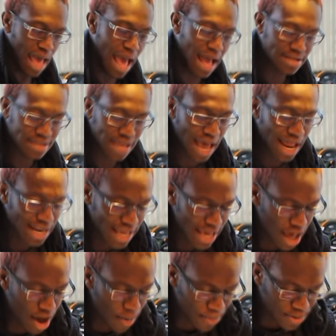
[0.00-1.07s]
At
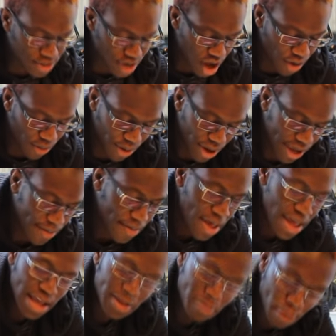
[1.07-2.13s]
Ali El Badawi.
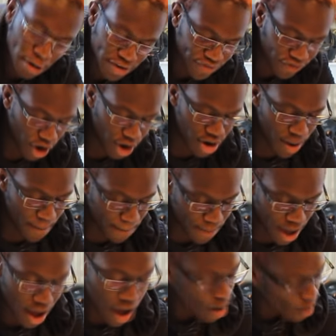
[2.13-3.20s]
He's put his phone
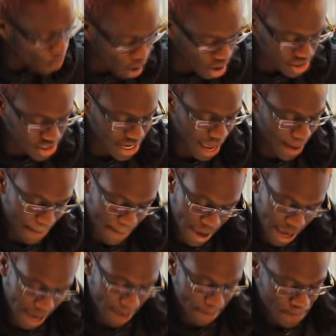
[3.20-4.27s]
number. WhatsApp
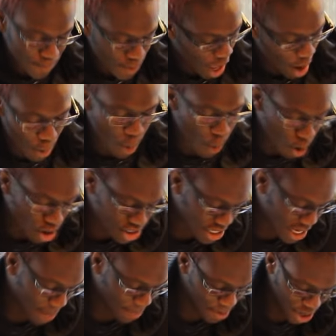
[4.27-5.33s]
me. I will
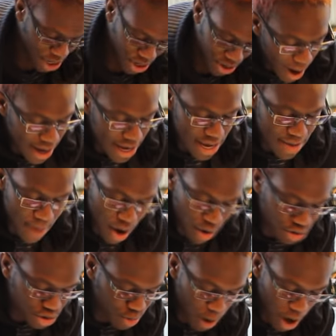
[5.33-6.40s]
WhatsApp you. My
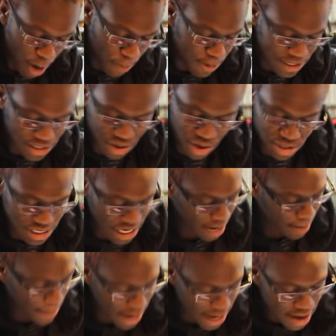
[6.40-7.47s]
email as well. Please
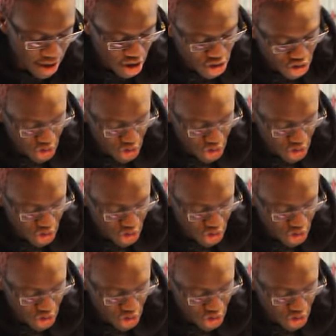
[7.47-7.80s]
contact me.